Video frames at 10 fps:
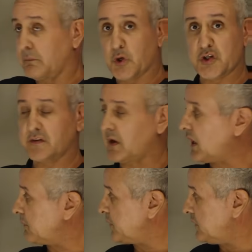it pushes it
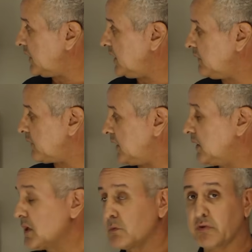up, and the
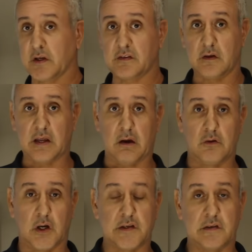EV brings it
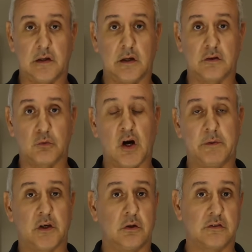down nicely as well
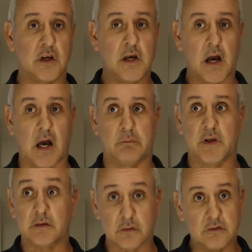because
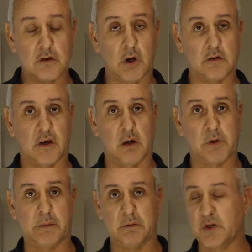there's zero
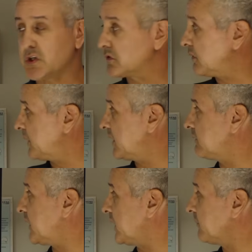tailpipe emissions from an
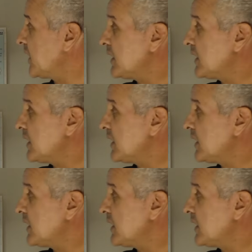EV.